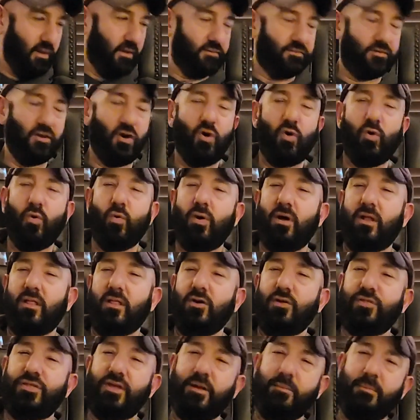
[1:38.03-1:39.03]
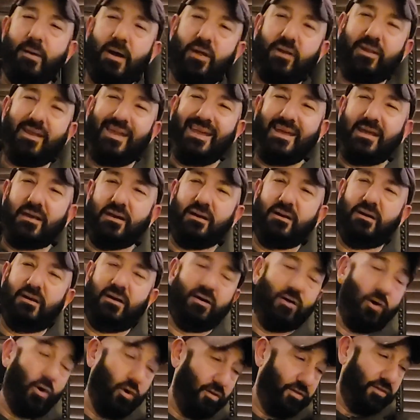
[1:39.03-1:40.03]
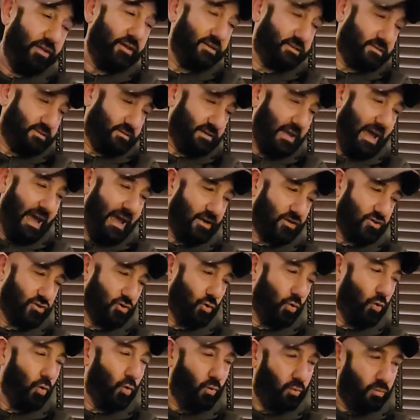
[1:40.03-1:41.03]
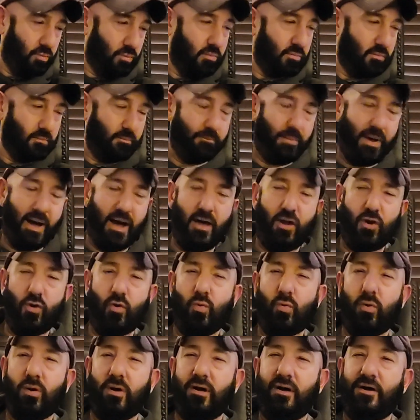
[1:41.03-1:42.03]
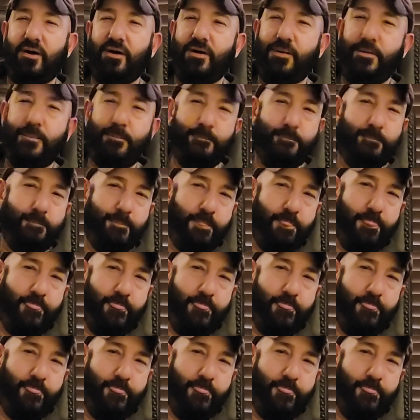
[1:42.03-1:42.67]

So a little thing about Nikka, or this actual bottle.